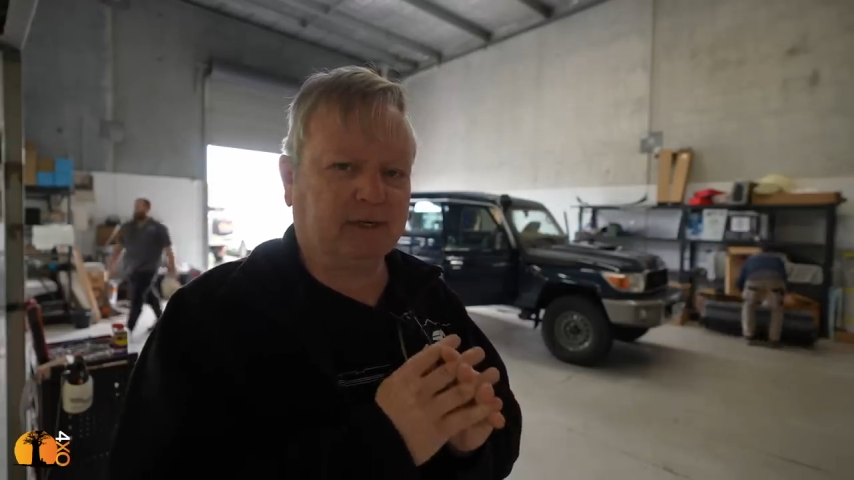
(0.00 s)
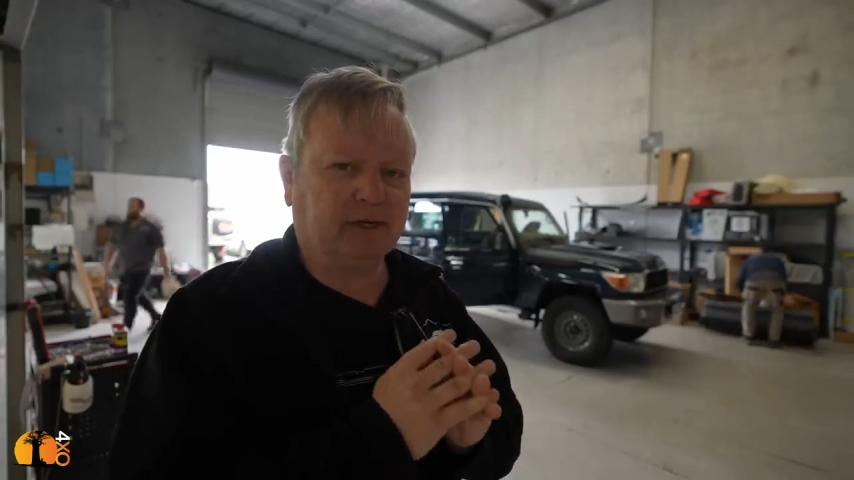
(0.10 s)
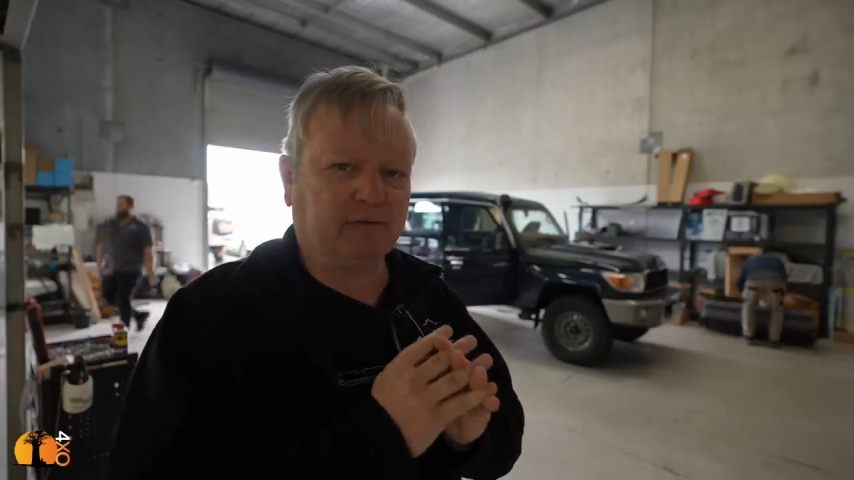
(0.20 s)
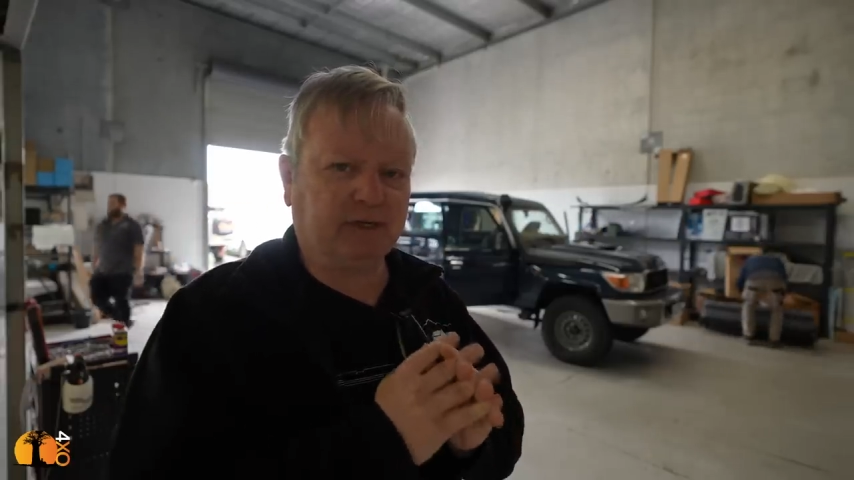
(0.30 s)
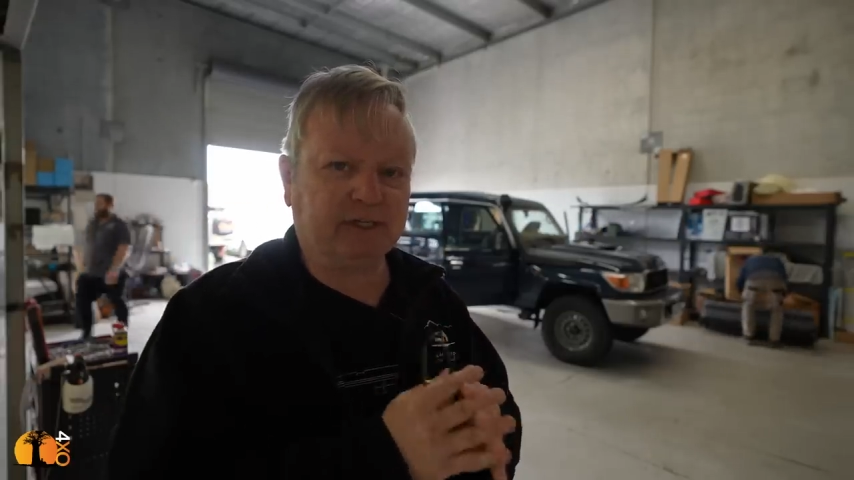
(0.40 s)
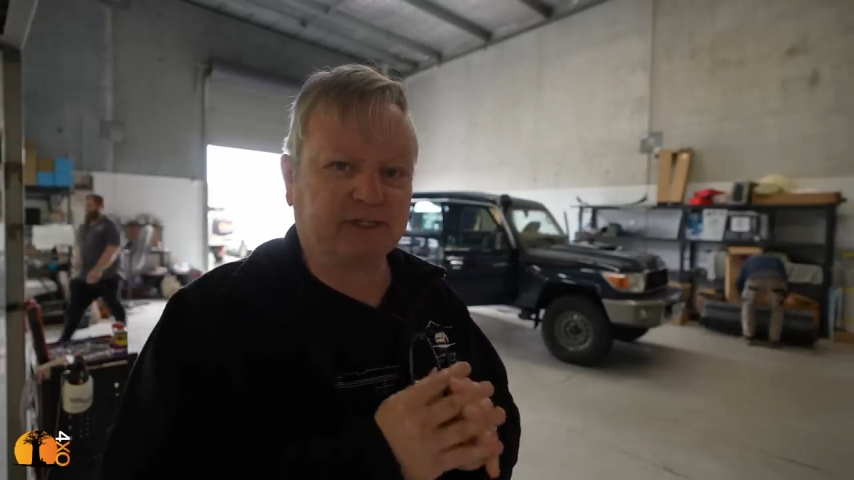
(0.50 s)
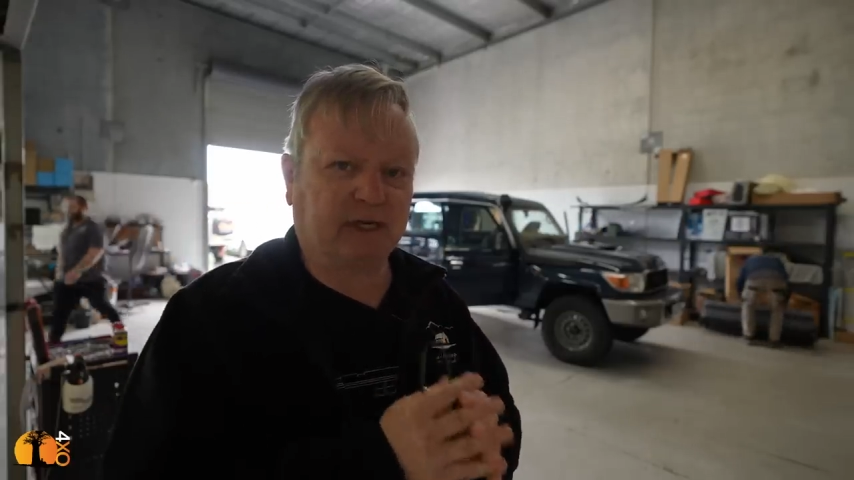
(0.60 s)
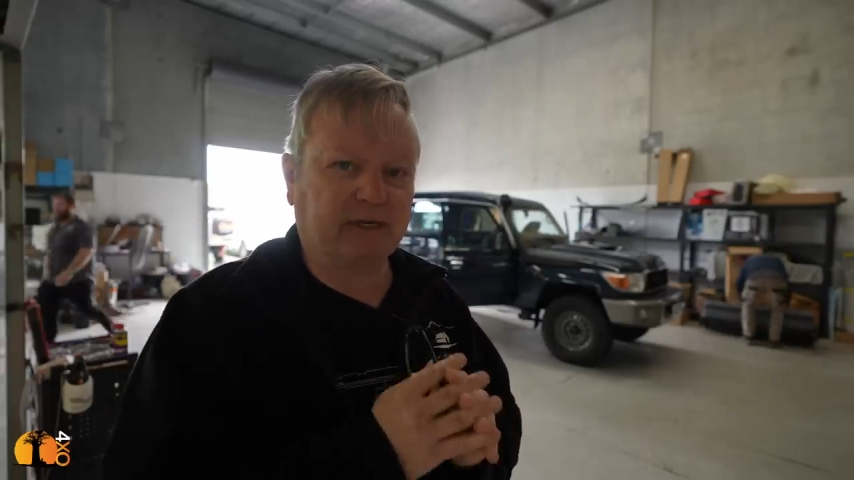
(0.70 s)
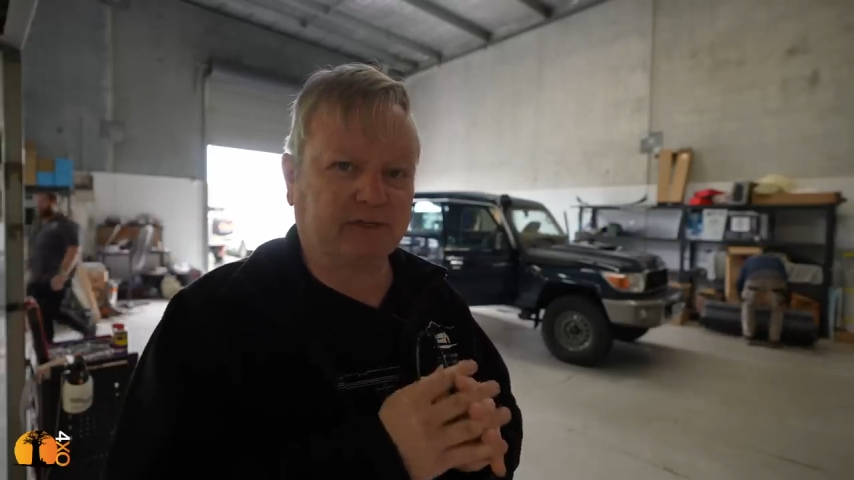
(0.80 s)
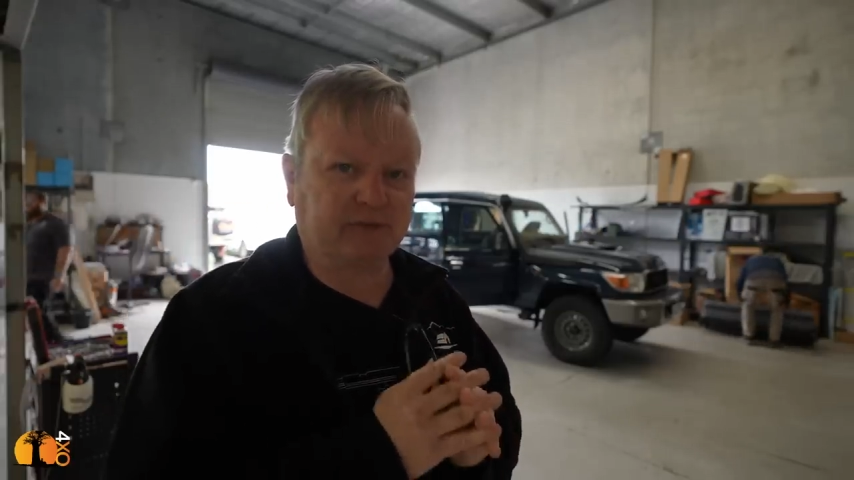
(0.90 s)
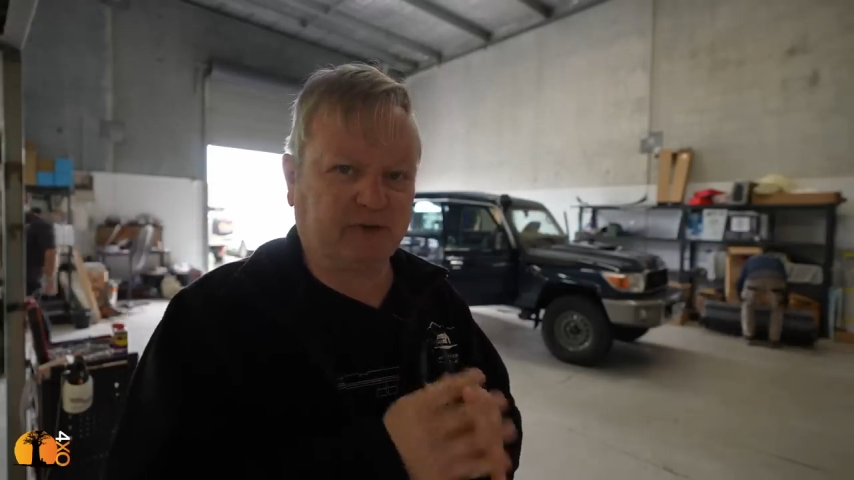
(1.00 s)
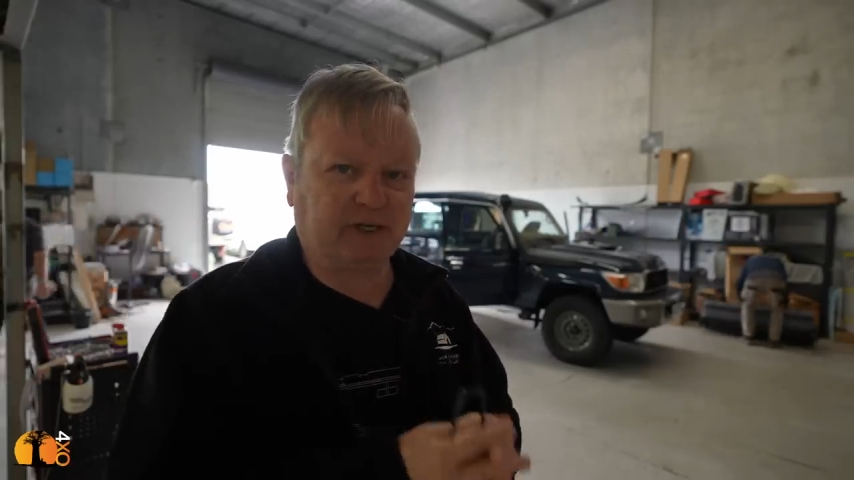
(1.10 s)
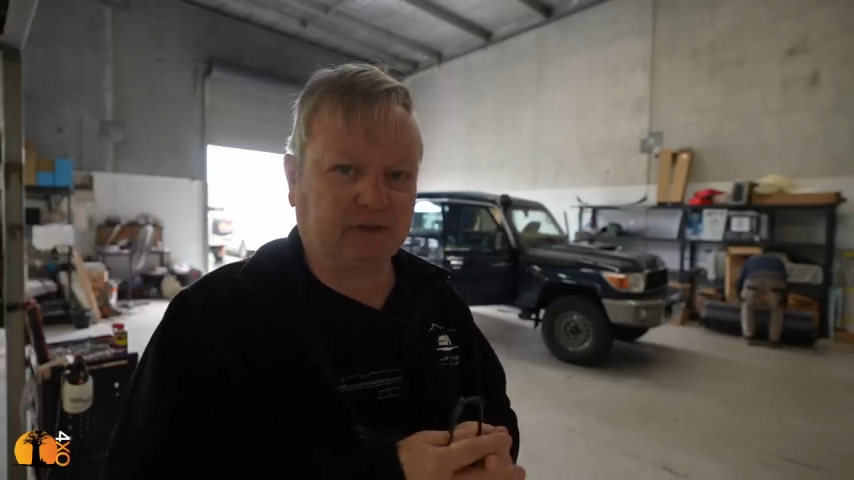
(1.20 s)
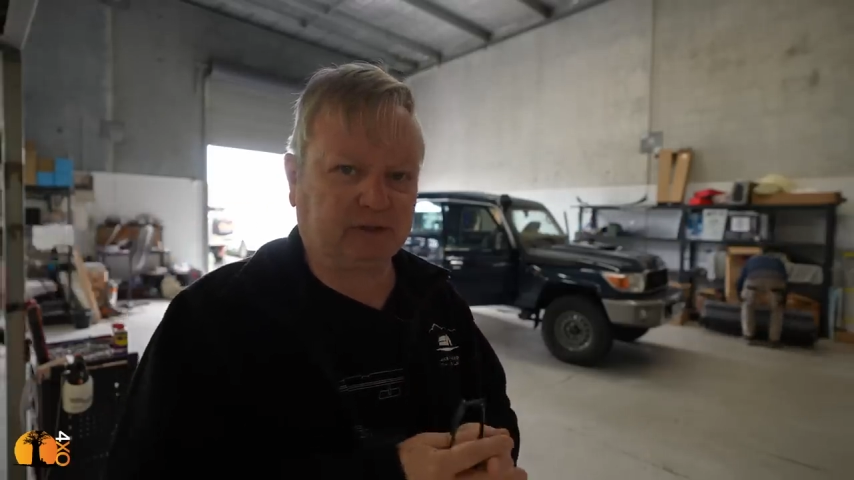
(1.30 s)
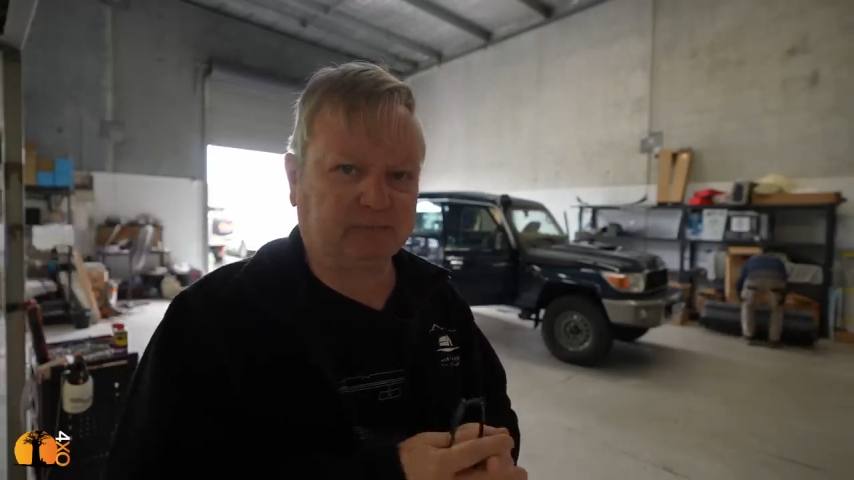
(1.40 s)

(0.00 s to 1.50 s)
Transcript: of the inside of this vehicle.